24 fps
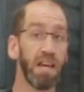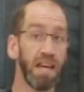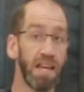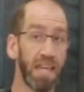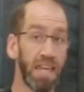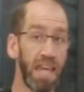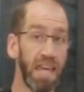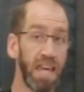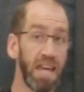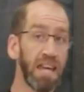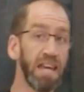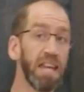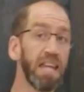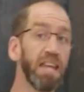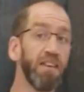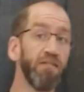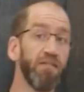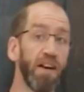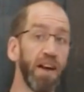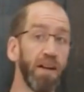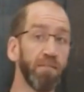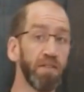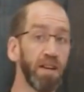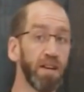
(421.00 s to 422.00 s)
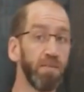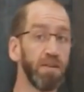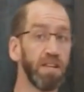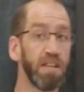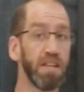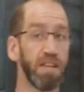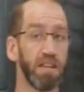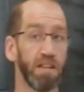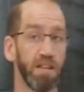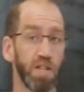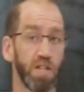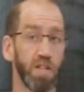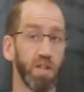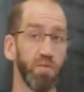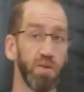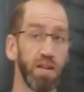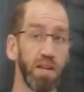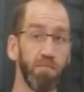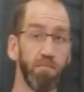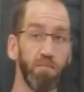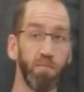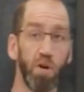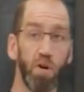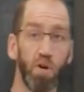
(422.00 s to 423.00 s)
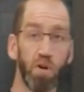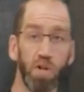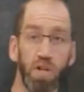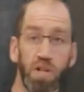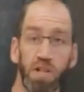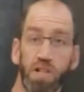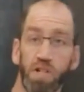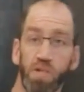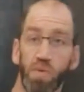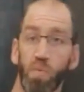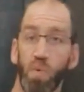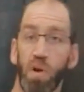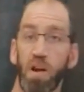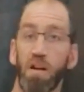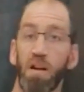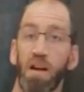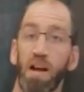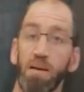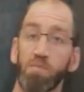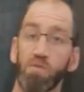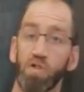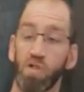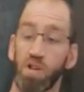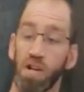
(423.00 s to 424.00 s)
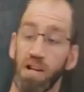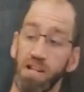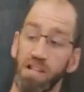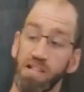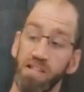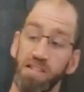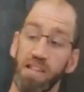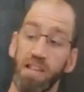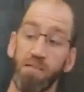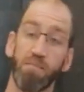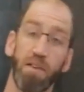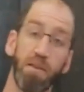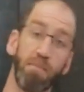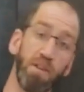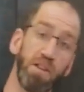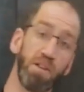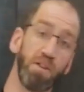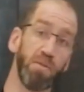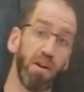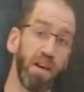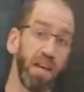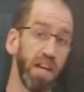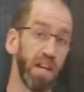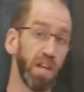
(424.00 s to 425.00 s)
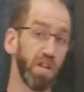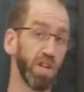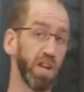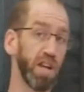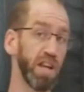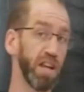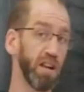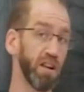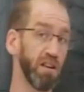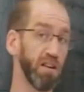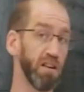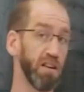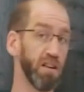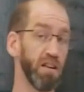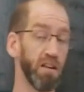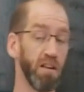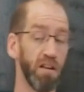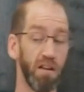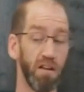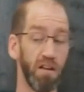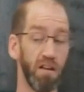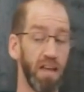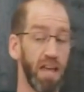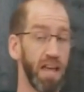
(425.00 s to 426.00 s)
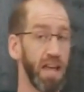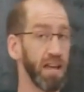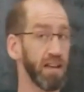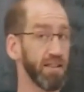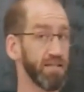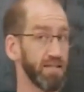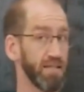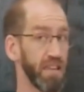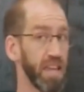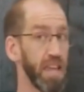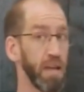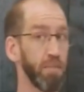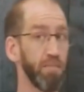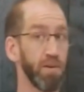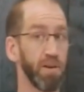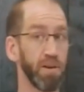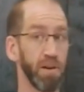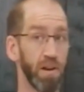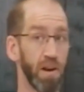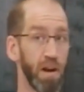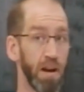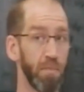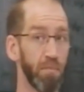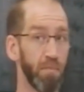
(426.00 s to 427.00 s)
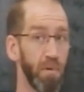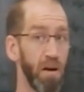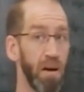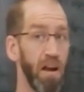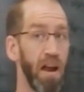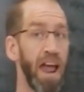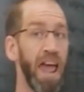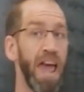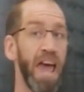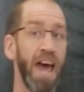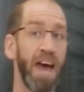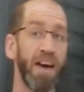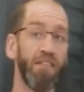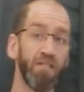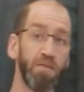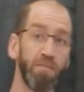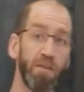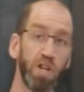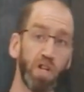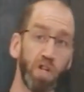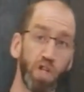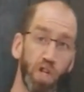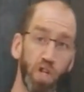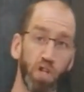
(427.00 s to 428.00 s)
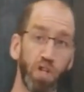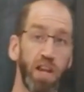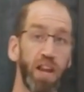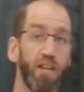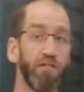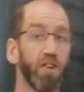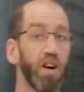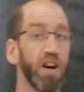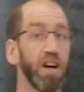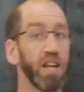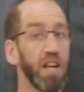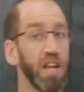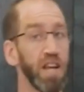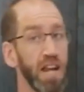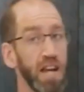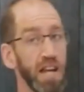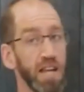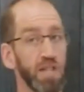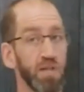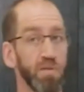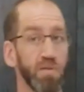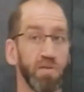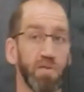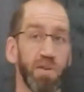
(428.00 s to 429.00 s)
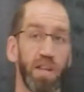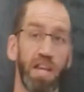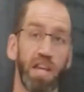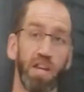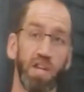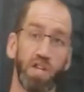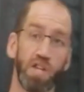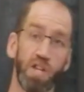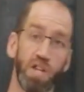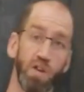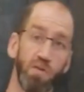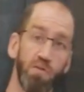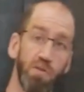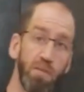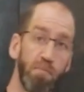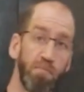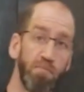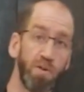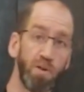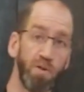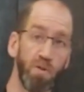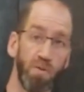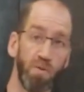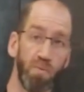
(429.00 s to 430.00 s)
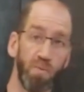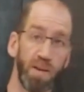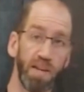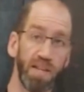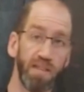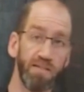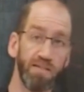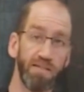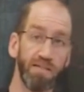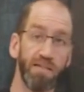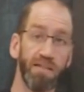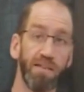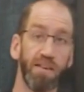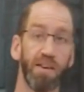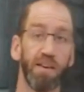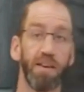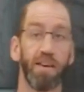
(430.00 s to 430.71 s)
Again, if I'm going to be doing motions where I'm trying to say maybe do a hitchhiker escape on an armbar, I have to make sure that I got nice rotation going both ways.